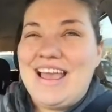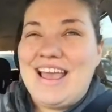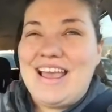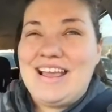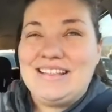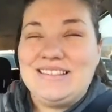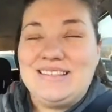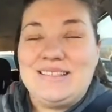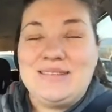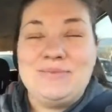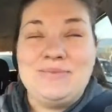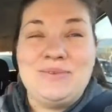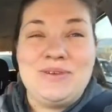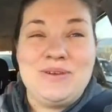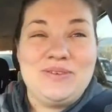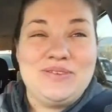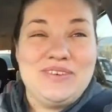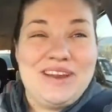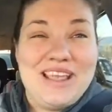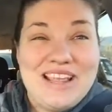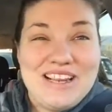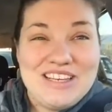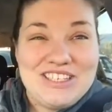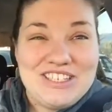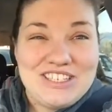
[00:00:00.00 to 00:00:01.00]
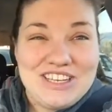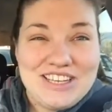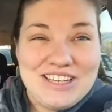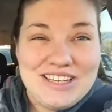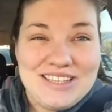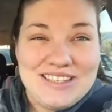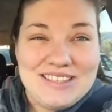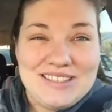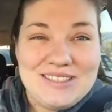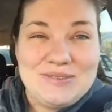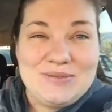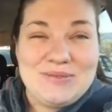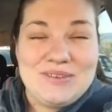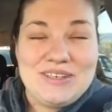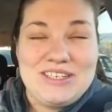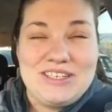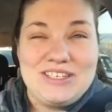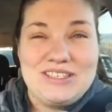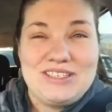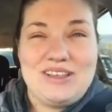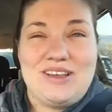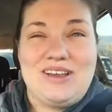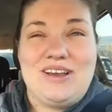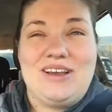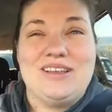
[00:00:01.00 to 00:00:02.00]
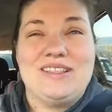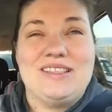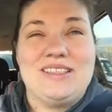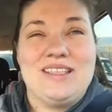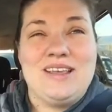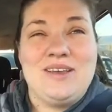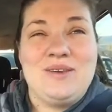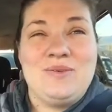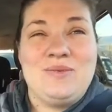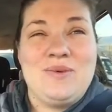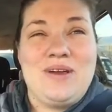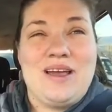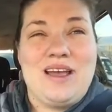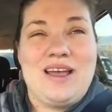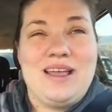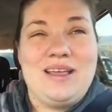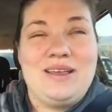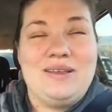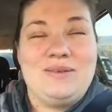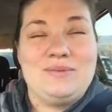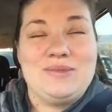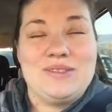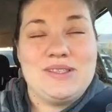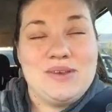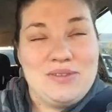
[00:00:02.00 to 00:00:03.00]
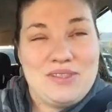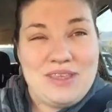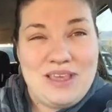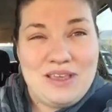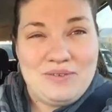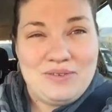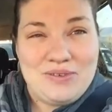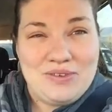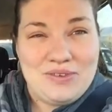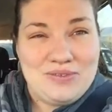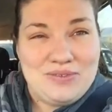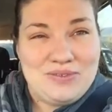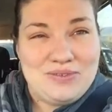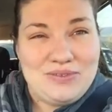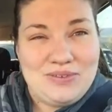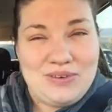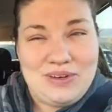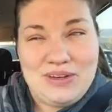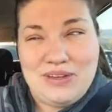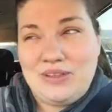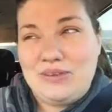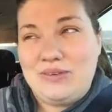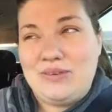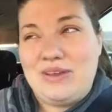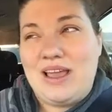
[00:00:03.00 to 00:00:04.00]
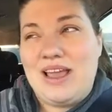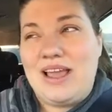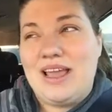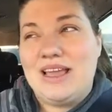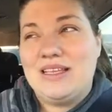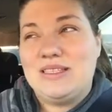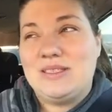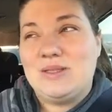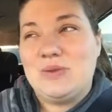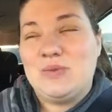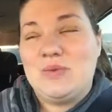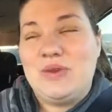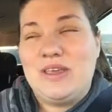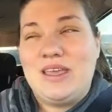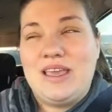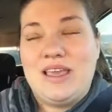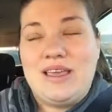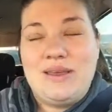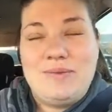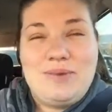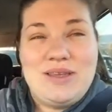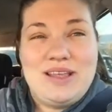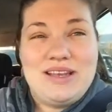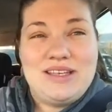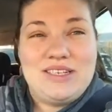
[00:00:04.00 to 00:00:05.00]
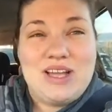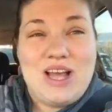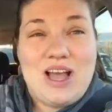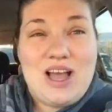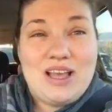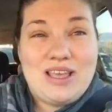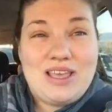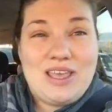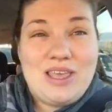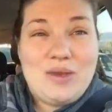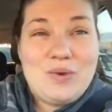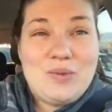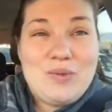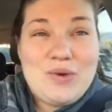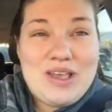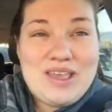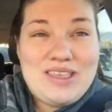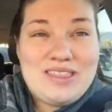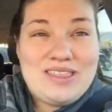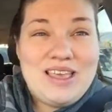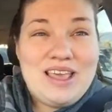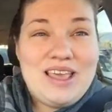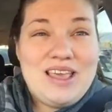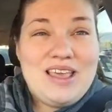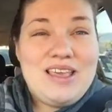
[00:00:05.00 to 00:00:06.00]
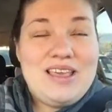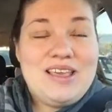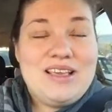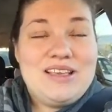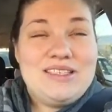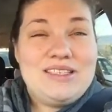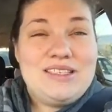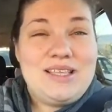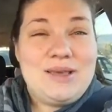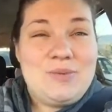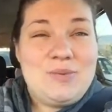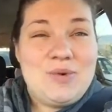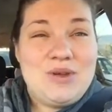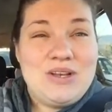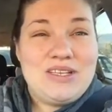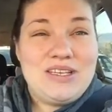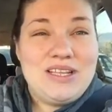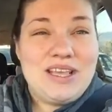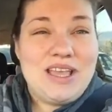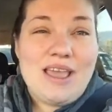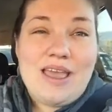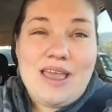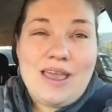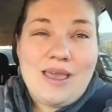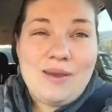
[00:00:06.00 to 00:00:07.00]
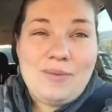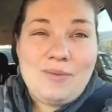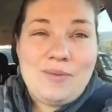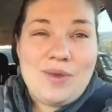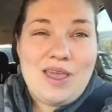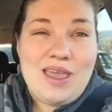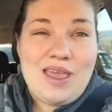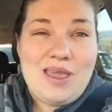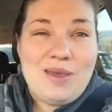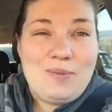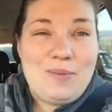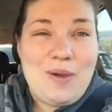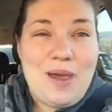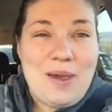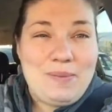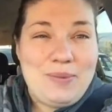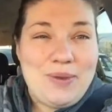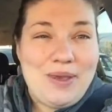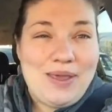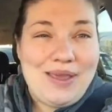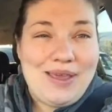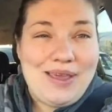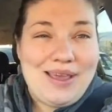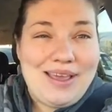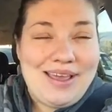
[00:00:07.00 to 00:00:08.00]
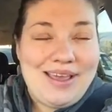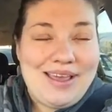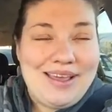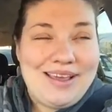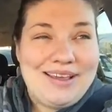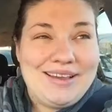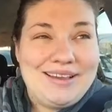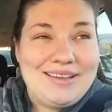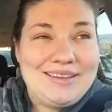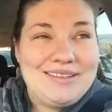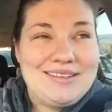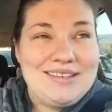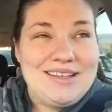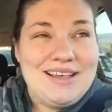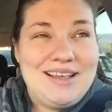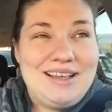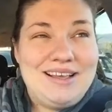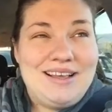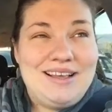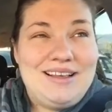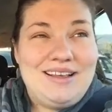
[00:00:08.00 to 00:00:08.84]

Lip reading: And some donations, which is awesome. I am so thankful for you guys. We have been talking with someone to get him a puppy, and